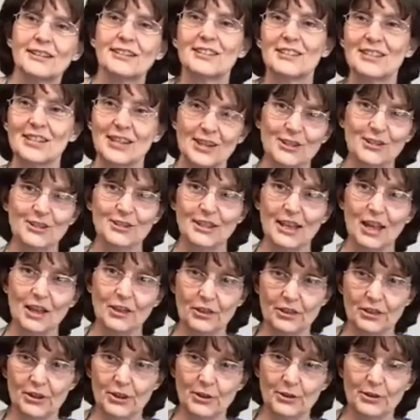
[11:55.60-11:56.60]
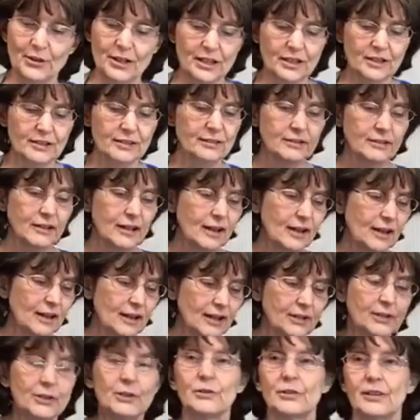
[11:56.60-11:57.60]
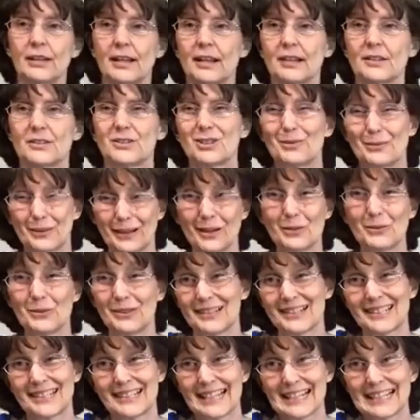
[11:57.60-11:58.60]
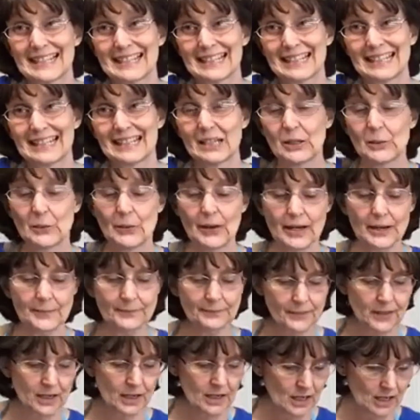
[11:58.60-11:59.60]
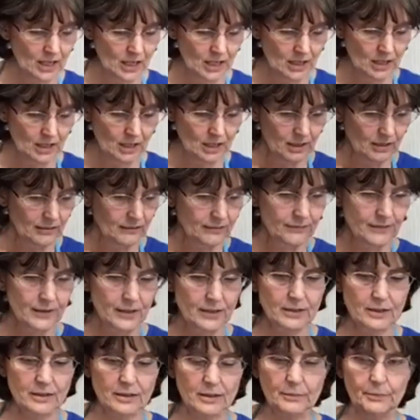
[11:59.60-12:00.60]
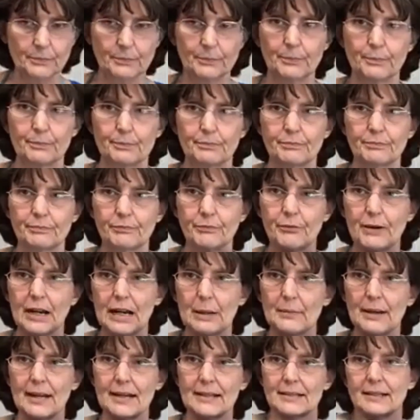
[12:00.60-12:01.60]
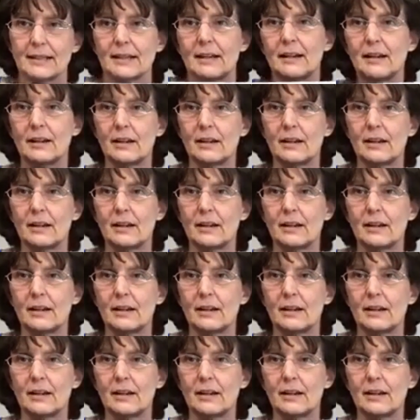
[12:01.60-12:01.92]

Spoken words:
to test that theory, I knew the answer, but I wanted to test it anyway. This is a frame I did in